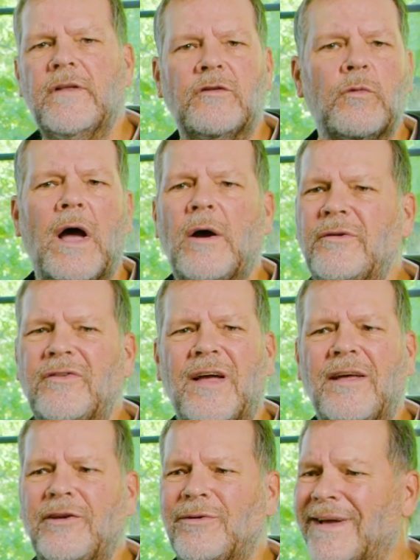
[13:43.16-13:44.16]
That's why I always
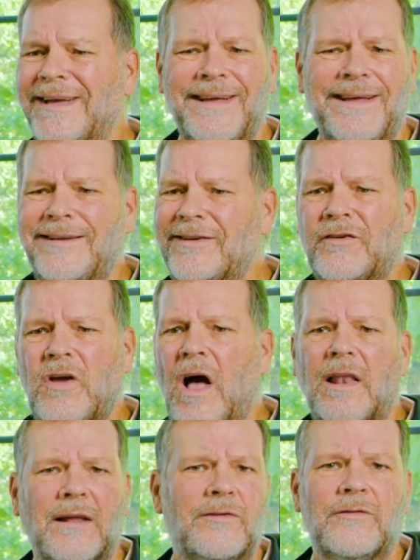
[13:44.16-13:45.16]
tell you, just
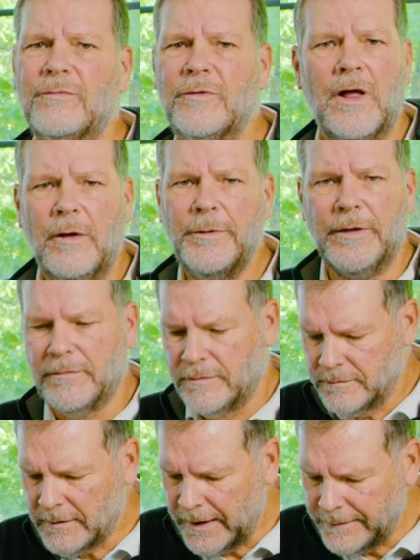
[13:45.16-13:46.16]
call us. We'll help you,
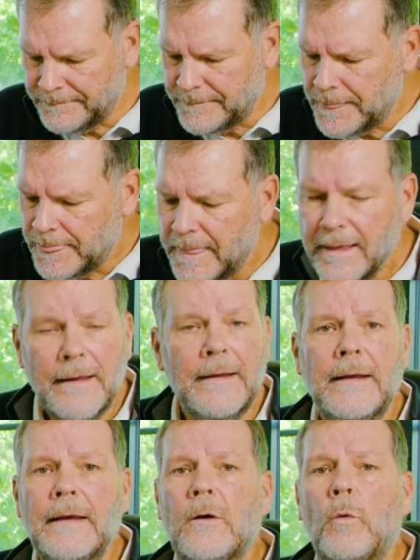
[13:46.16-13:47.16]
right?
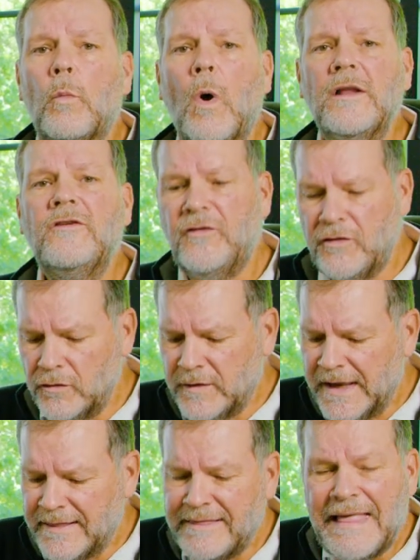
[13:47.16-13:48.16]
Once you
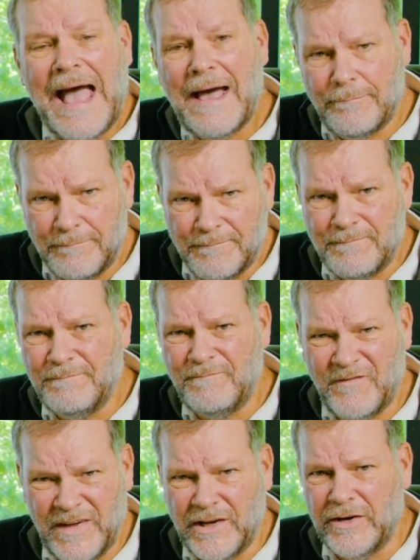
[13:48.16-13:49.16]
get that
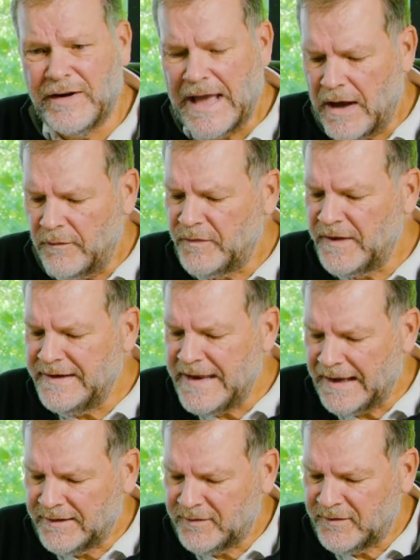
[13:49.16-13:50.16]
figured out, the
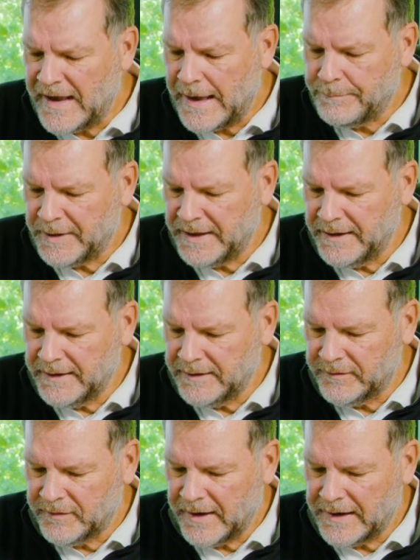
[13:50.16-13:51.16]
next step
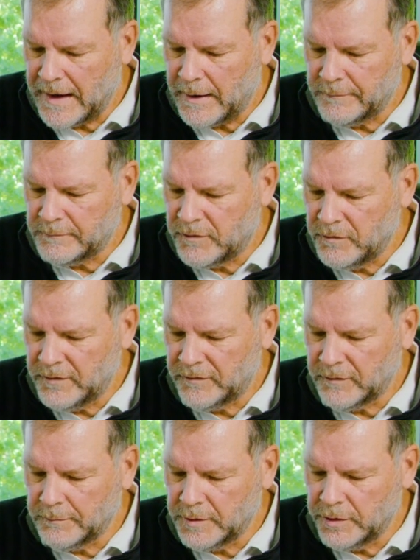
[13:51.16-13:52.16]
is, and I'll do
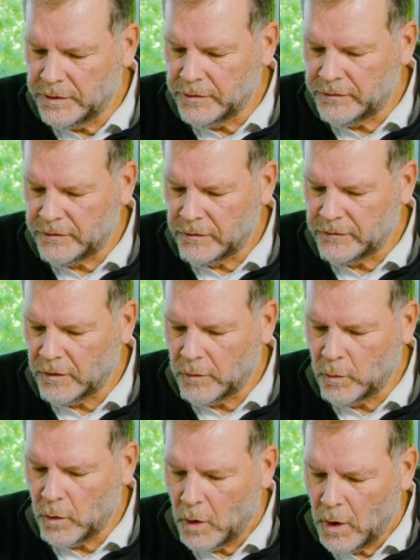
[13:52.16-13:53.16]
this in blue. So